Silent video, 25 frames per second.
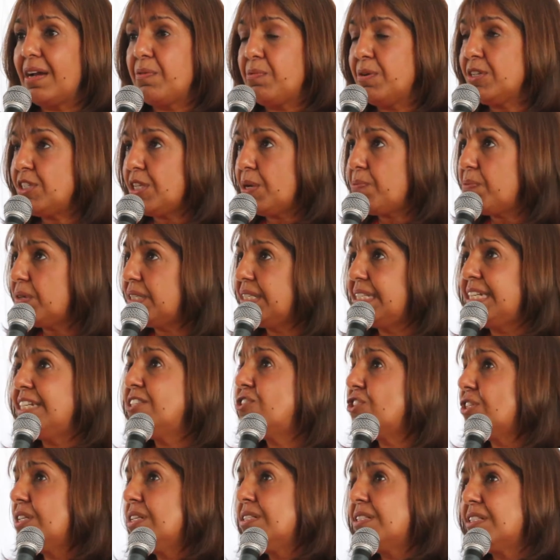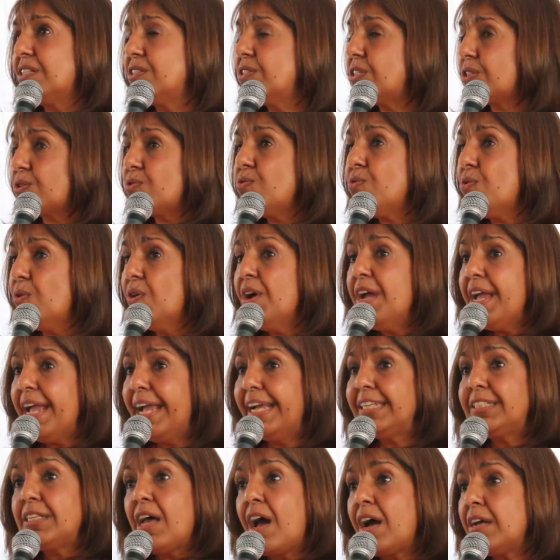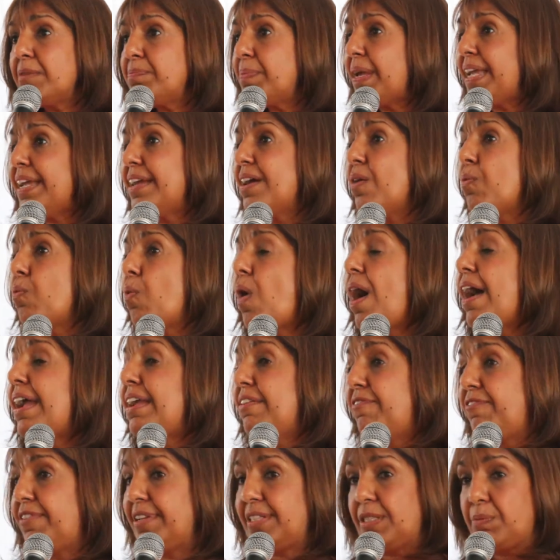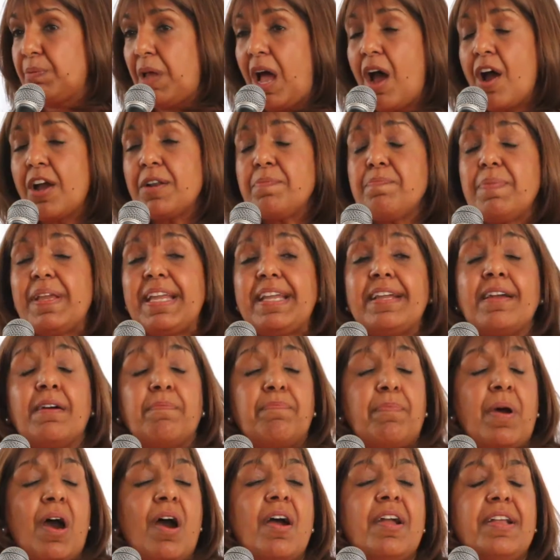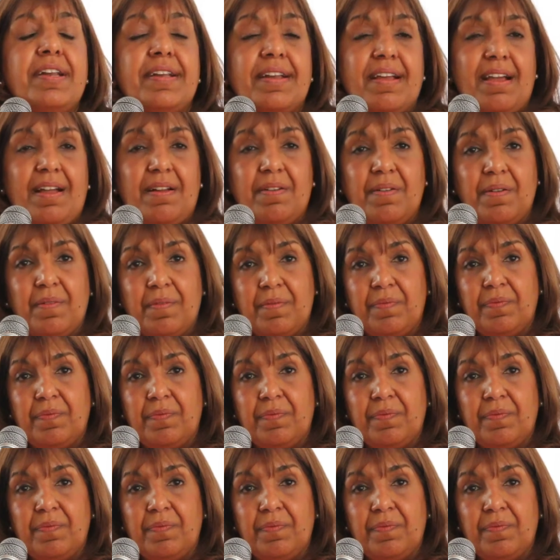I wish they would teach this in school. It's hard being a wife. It's hard being a partner.